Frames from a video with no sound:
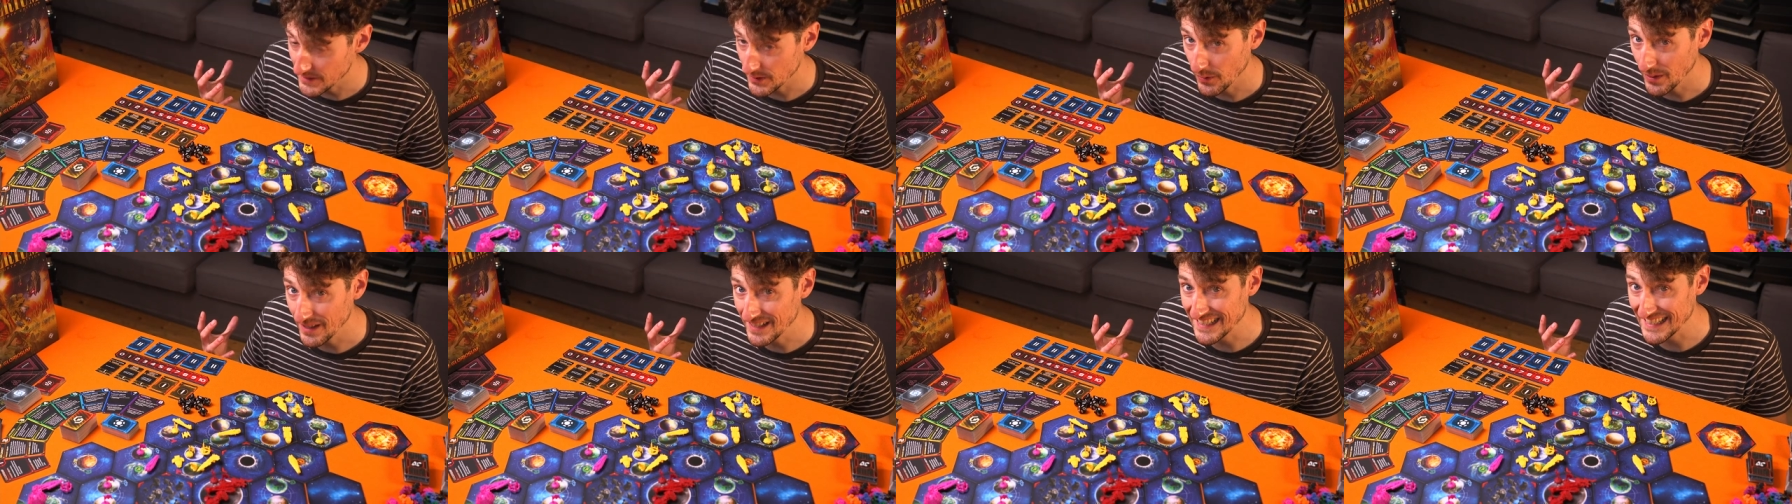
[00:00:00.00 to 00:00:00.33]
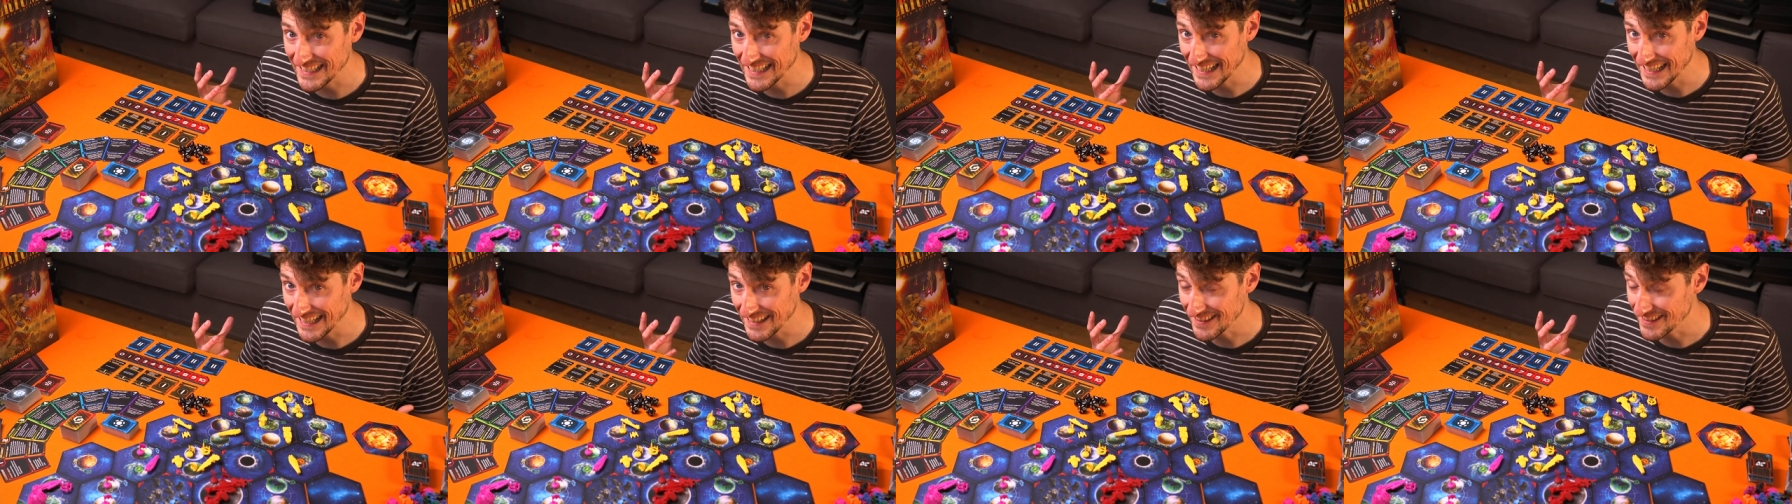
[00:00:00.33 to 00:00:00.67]

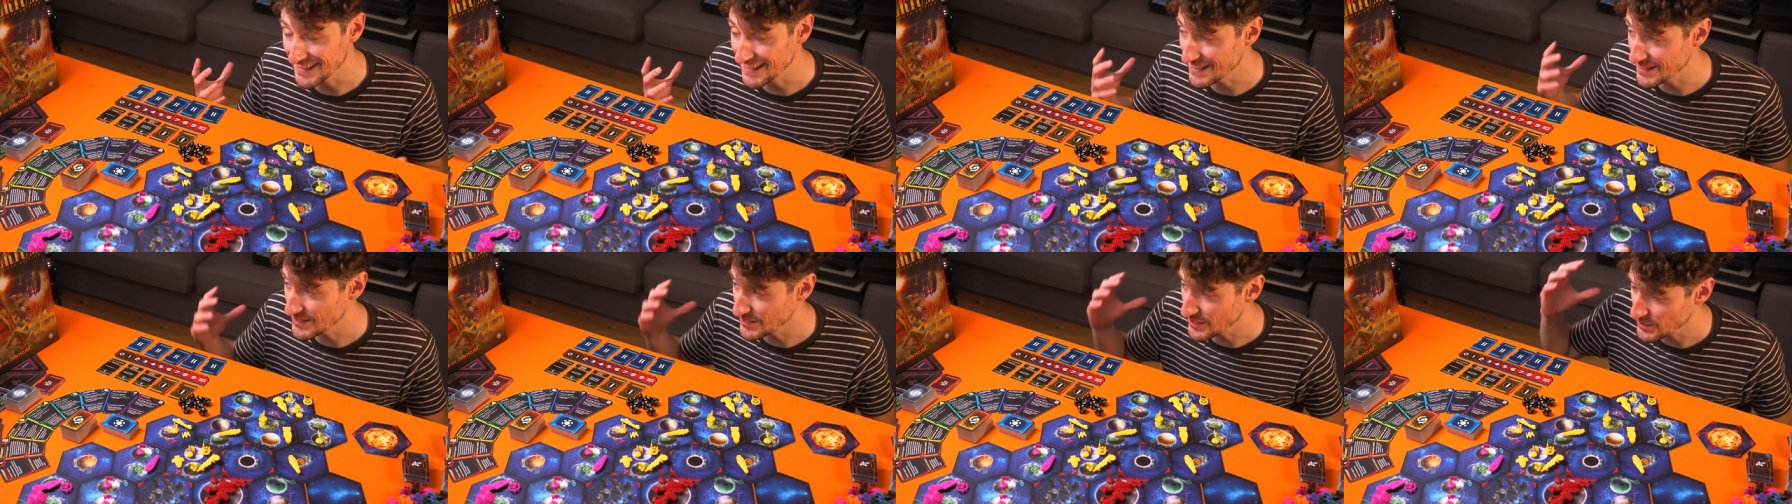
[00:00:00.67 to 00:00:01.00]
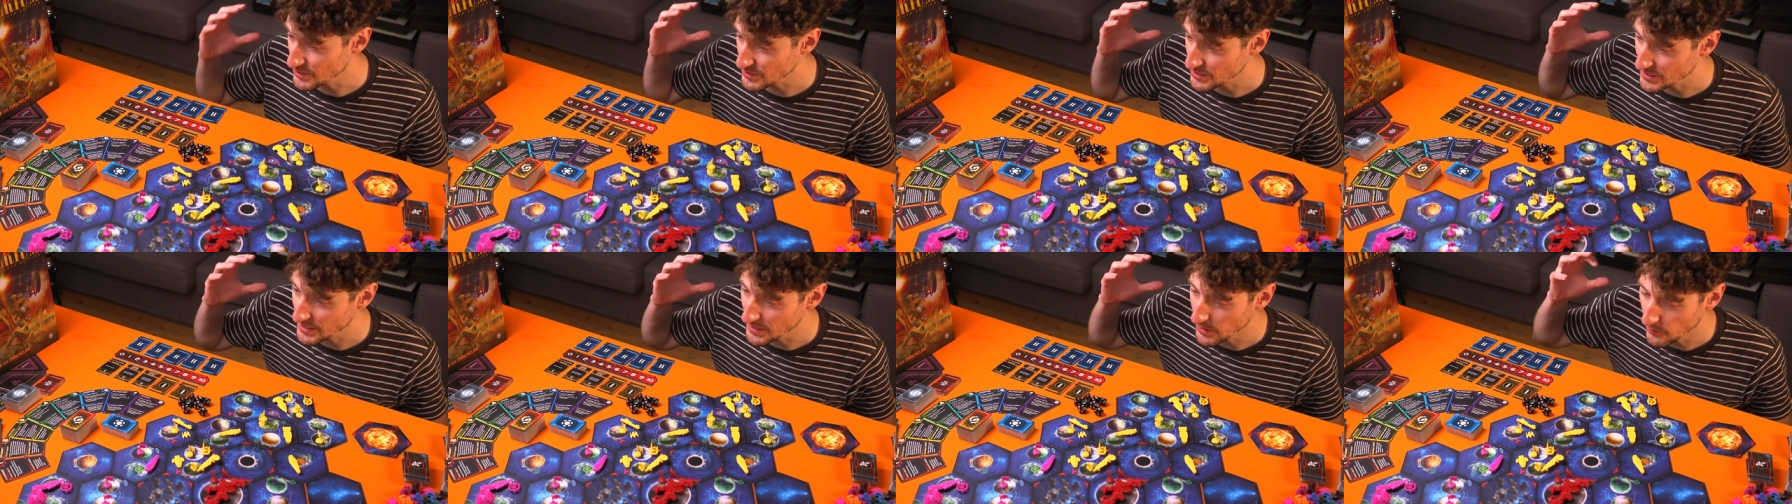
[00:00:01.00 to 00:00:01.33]
honestly, the
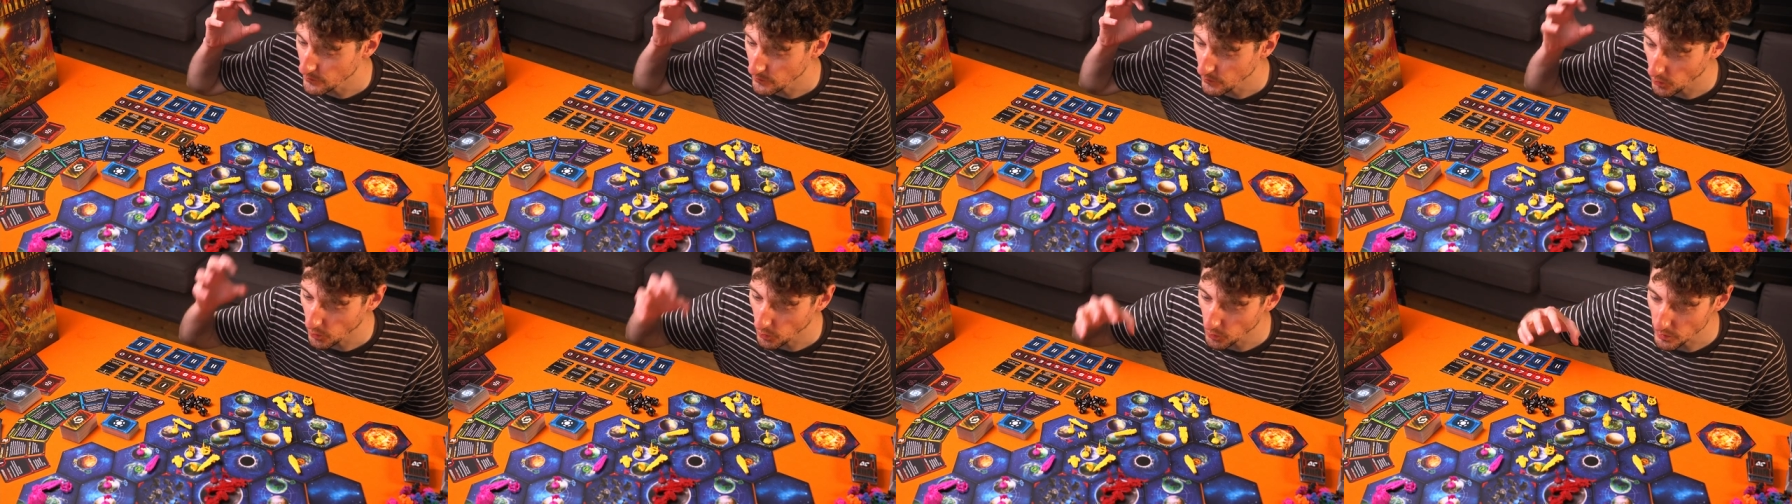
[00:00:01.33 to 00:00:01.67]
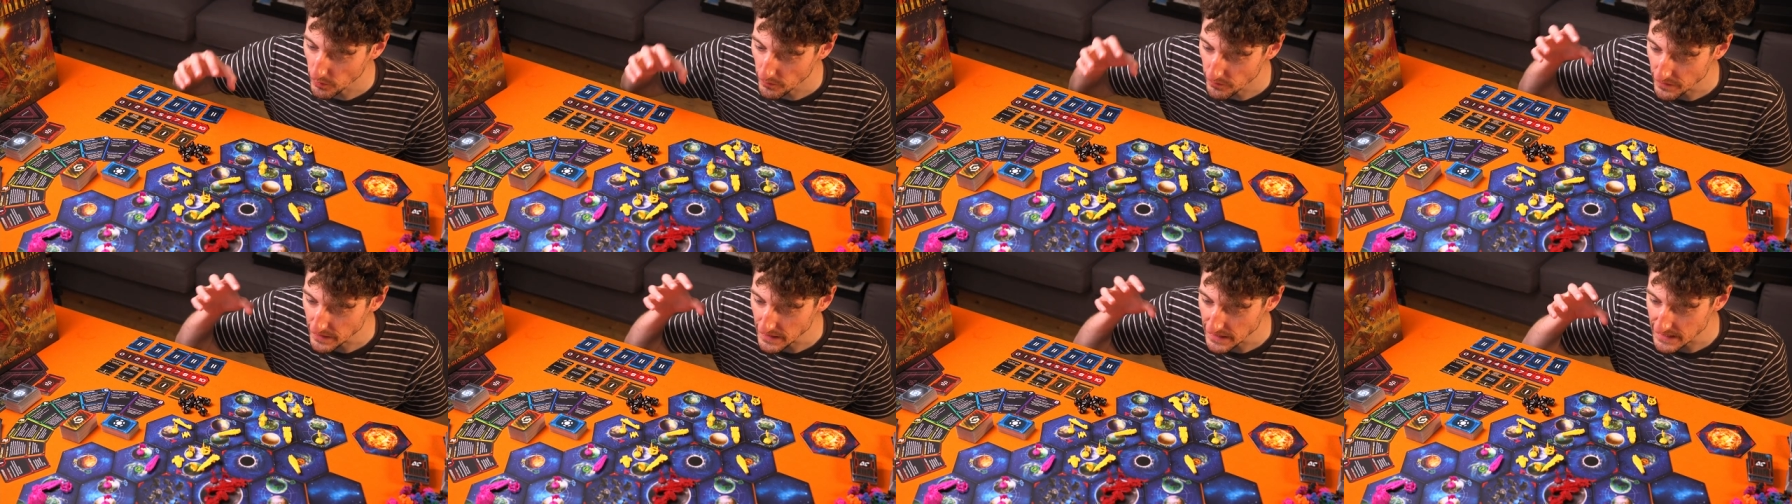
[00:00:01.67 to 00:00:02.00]
addition of
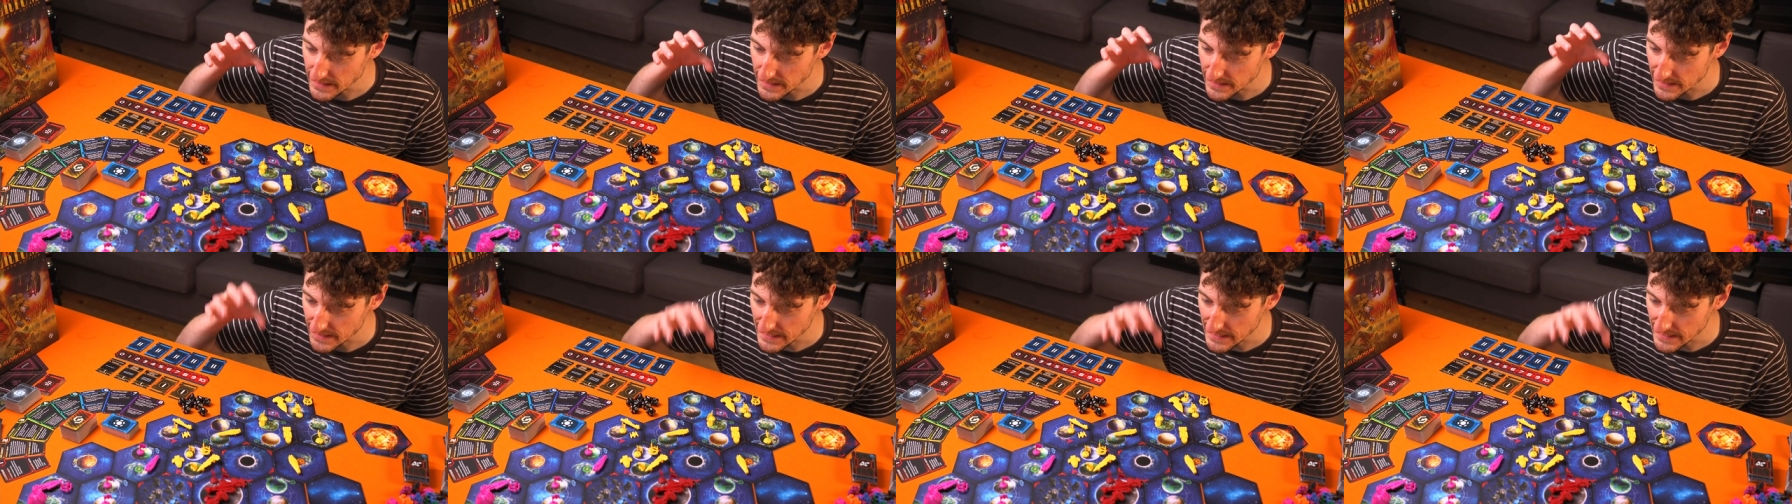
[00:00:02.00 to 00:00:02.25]
all of these